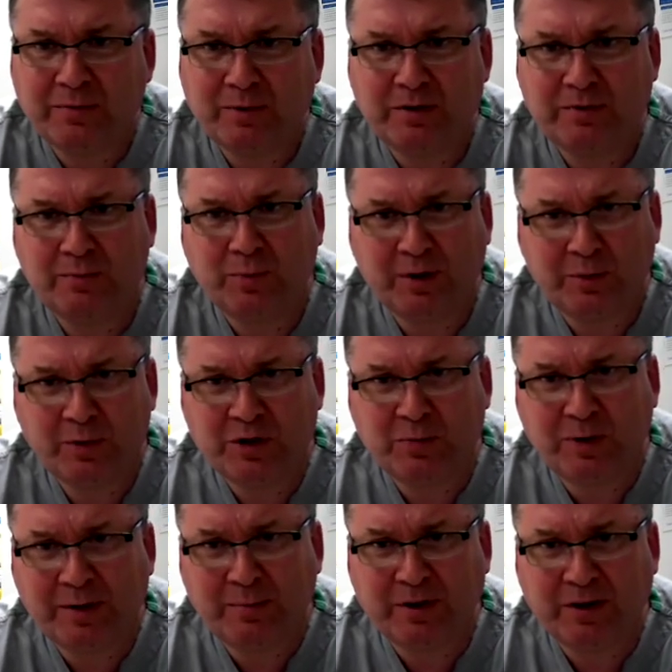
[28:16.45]
which
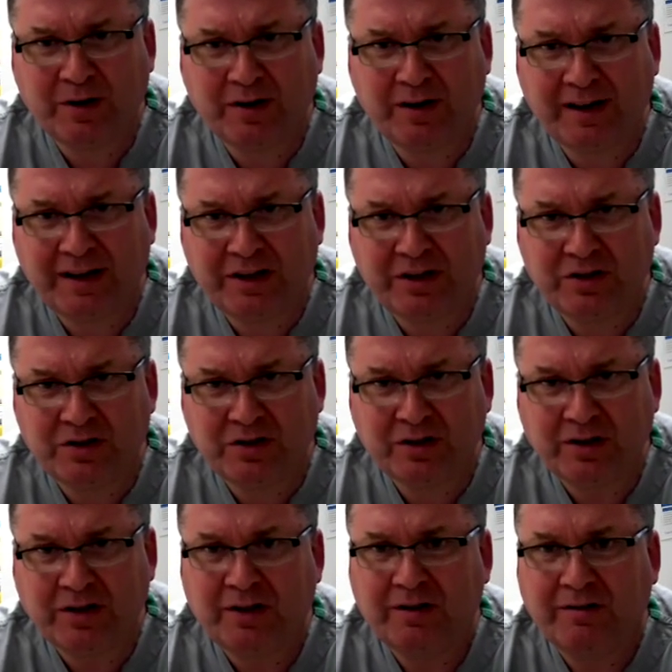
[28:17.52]
went without a hitch,
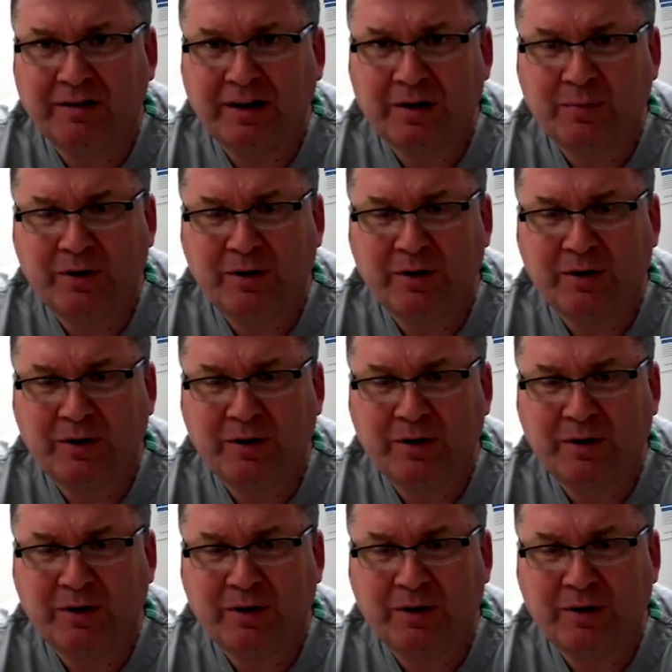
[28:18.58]
right?